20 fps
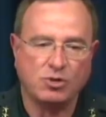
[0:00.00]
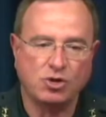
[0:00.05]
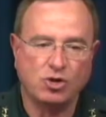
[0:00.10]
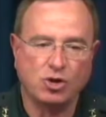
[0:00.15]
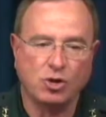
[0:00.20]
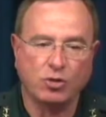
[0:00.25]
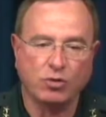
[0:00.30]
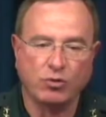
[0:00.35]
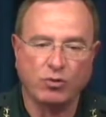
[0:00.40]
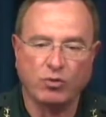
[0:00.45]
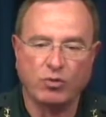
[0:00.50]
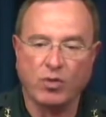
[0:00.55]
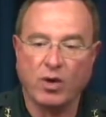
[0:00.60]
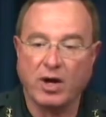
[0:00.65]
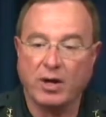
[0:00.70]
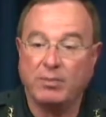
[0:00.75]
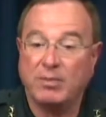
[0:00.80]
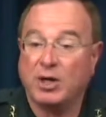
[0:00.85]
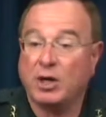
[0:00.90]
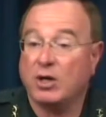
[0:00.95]
children
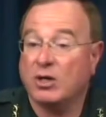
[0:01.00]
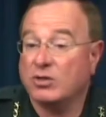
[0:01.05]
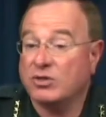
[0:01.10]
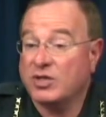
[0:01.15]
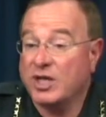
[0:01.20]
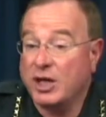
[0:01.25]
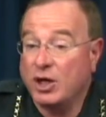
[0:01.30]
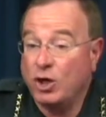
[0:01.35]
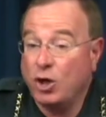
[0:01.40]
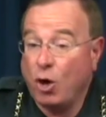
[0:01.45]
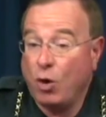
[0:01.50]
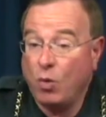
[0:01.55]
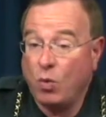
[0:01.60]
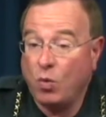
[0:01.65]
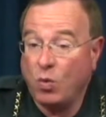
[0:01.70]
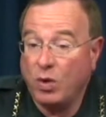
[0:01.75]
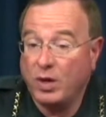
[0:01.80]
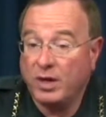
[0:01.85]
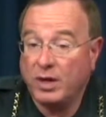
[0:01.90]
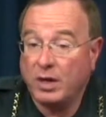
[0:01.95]
run because they don't
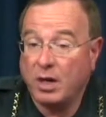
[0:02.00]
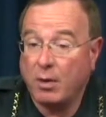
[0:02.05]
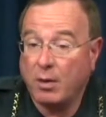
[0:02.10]
want